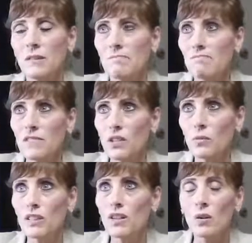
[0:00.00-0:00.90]
you know,
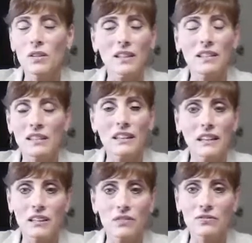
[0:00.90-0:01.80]
we know like a
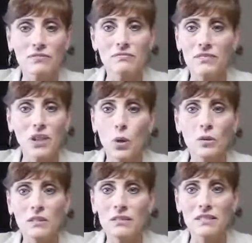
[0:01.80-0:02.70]
can of
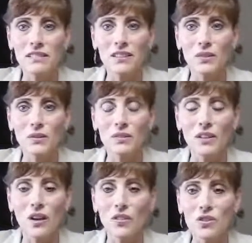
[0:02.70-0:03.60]
Coke, you know,
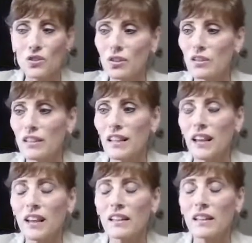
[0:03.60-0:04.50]
all the sugar in
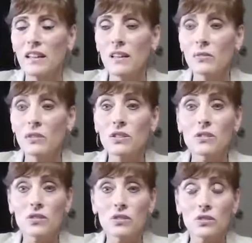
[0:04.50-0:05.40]
that
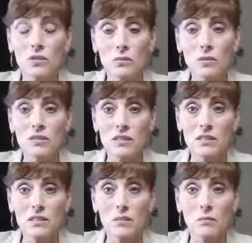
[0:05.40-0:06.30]
reduces your immune
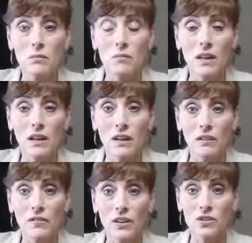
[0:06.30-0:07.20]
system uh,
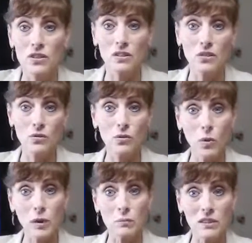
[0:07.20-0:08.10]
function through the
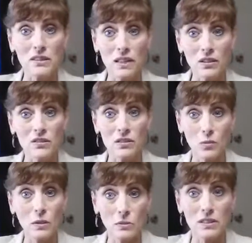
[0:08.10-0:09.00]
white blood cells, the
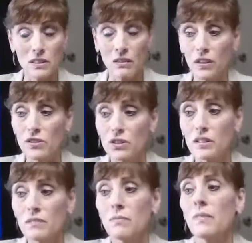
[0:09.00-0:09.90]
white blood cell
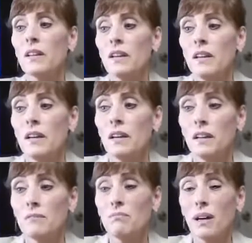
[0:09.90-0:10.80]
function,
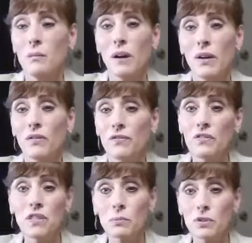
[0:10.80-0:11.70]
by about
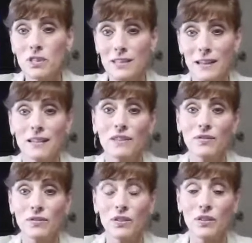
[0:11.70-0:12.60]
50%
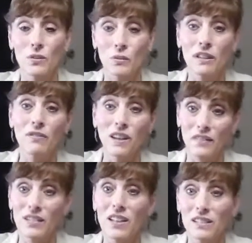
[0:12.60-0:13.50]
for three to
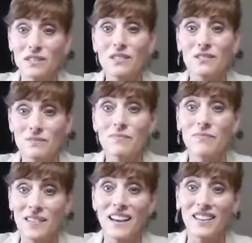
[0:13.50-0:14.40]
five days.
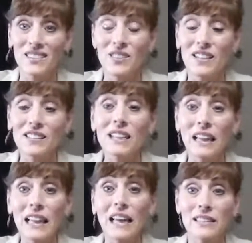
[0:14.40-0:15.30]
Yeah, so that's the
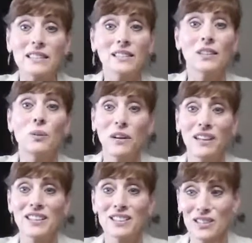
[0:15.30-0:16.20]
last thing you
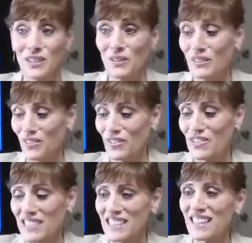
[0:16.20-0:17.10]
want to do if you're
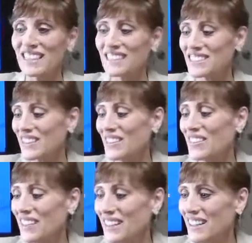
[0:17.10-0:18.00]
sick. So,
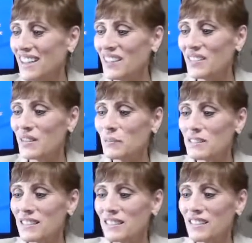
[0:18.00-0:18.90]

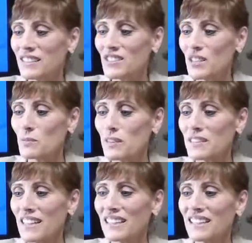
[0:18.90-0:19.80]
oops, change my
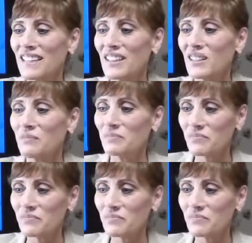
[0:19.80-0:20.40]
slide again there.